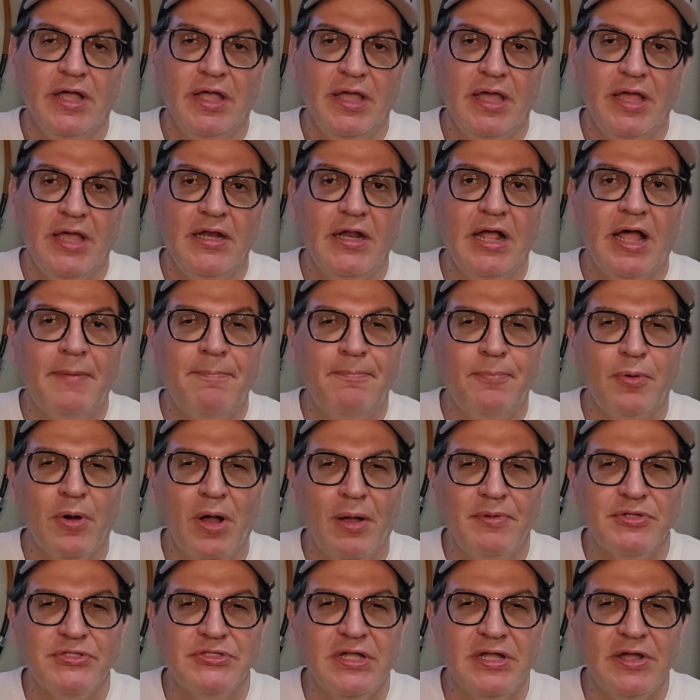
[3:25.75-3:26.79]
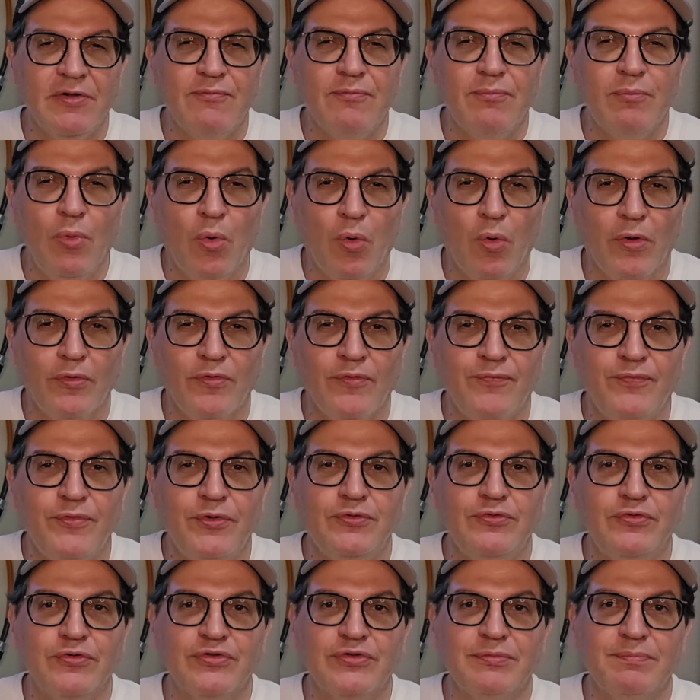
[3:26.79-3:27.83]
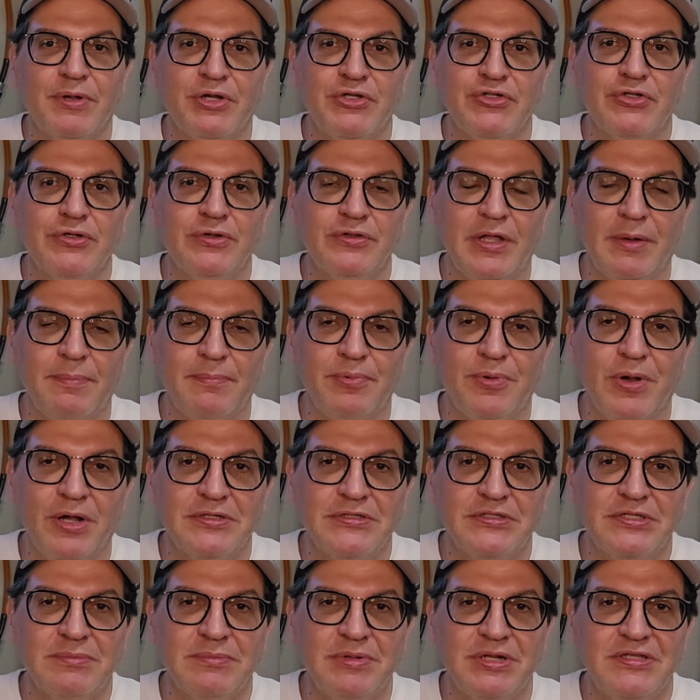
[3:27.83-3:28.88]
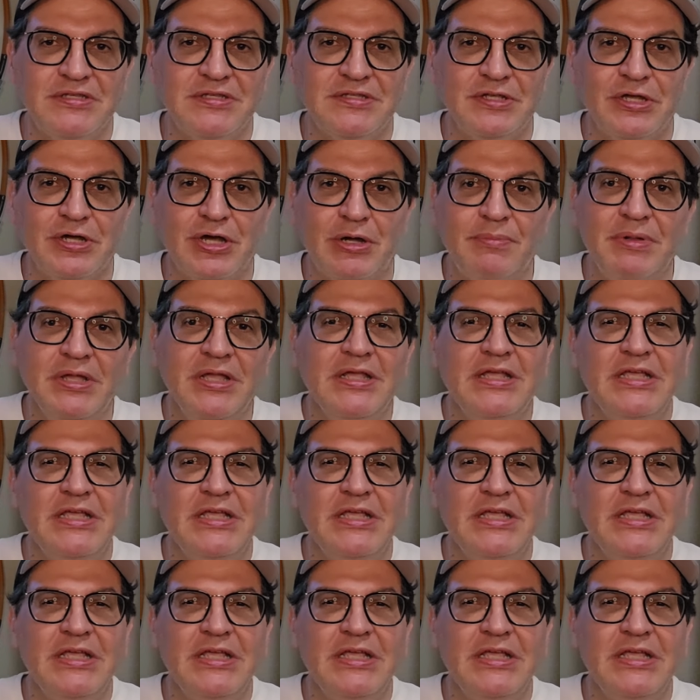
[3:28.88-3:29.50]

and I promise to have more in the future, especially on that proximity sub.